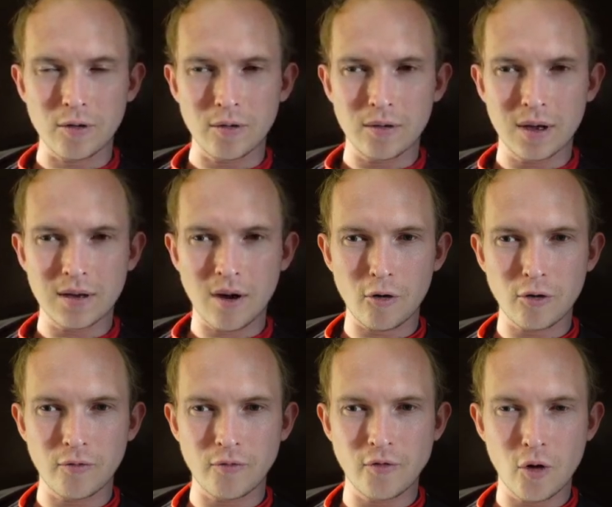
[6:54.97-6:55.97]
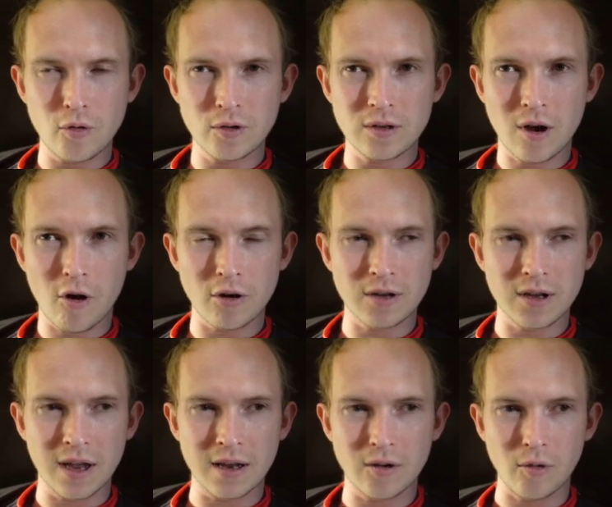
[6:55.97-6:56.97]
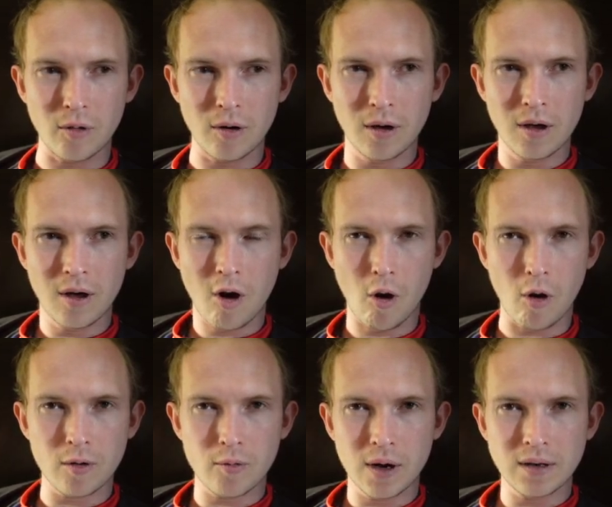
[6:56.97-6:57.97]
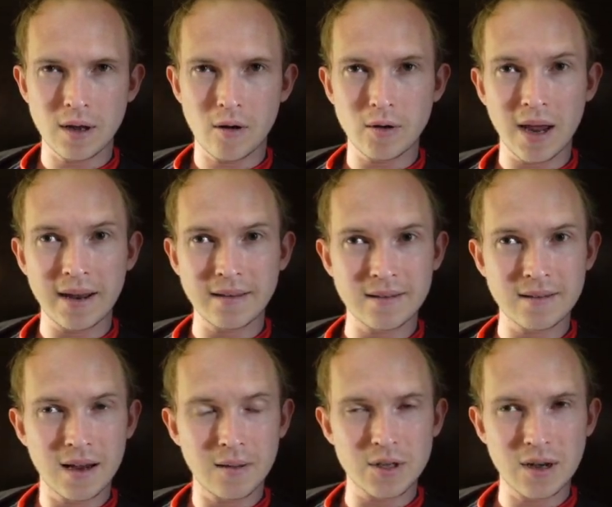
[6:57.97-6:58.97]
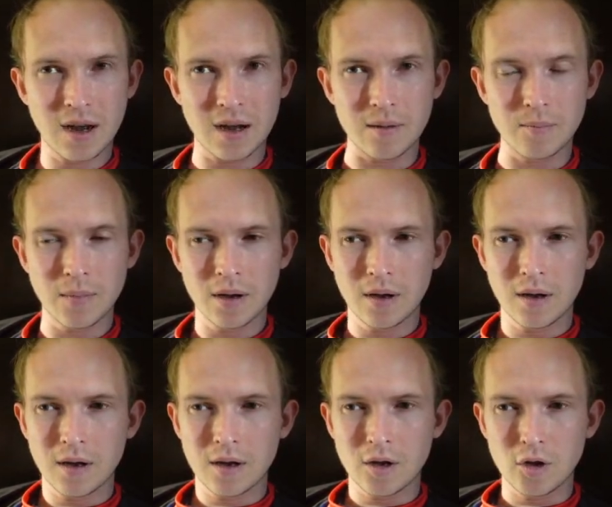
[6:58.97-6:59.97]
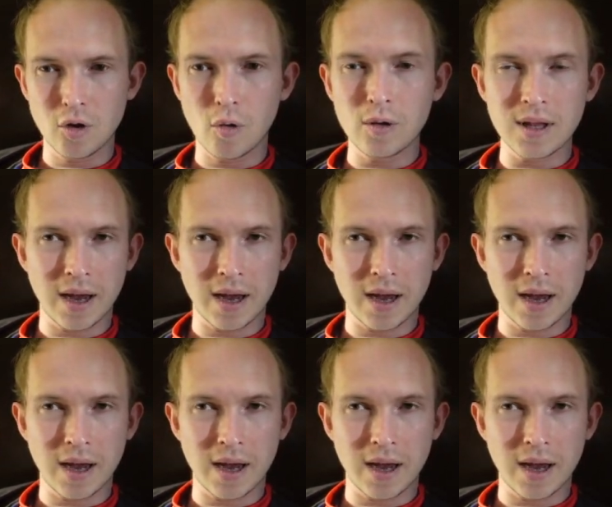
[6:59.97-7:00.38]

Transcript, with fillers: to focus, hard to get your heart rate down. At the same time, you only